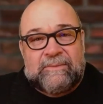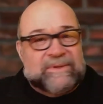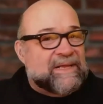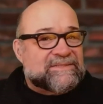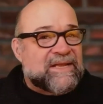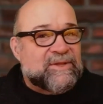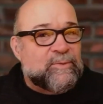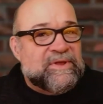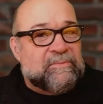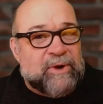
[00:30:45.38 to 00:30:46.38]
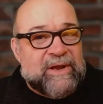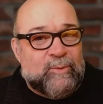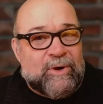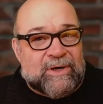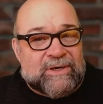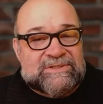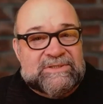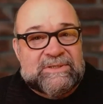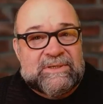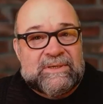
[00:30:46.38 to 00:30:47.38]
But that's not the way the brain
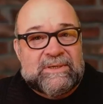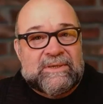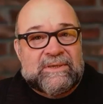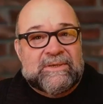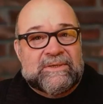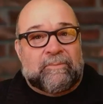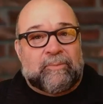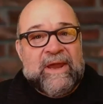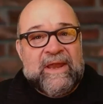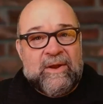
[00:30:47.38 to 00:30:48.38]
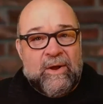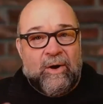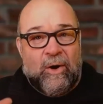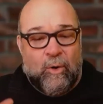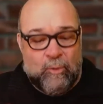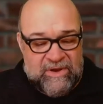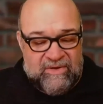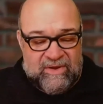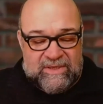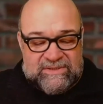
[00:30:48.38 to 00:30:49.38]
works. The brain
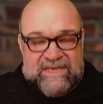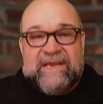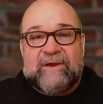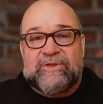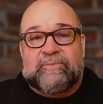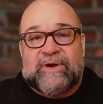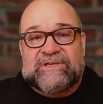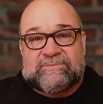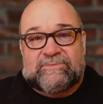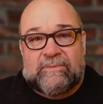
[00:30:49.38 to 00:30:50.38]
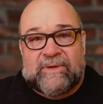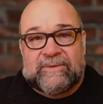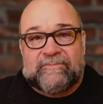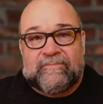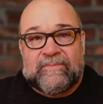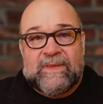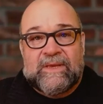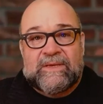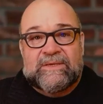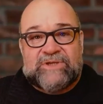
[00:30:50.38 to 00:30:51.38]
only is here in the present moment.
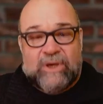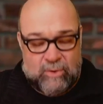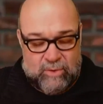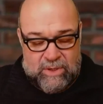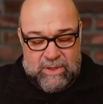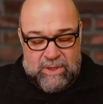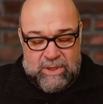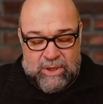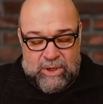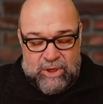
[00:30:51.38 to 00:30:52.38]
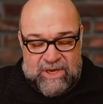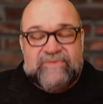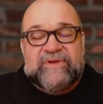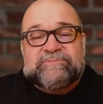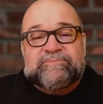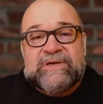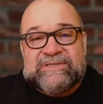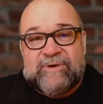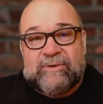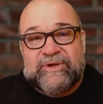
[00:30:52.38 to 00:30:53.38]
So in this
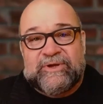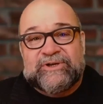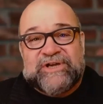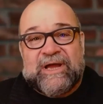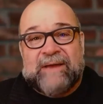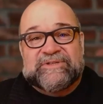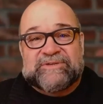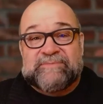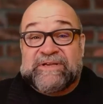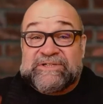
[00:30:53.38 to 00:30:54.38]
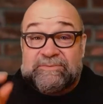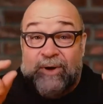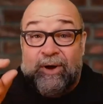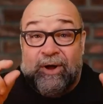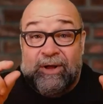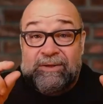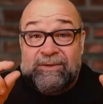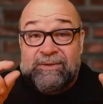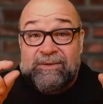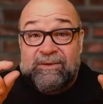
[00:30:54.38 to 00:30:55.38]
present moment, your job is to make small,
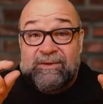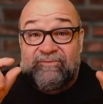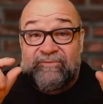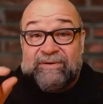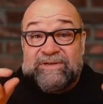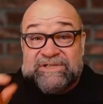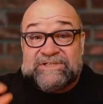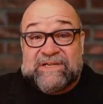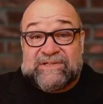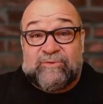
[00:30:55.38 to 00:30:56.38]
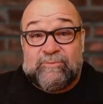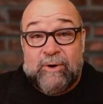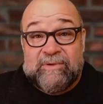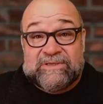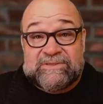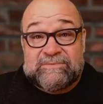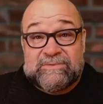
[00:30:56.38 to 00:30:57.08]
very successful moments.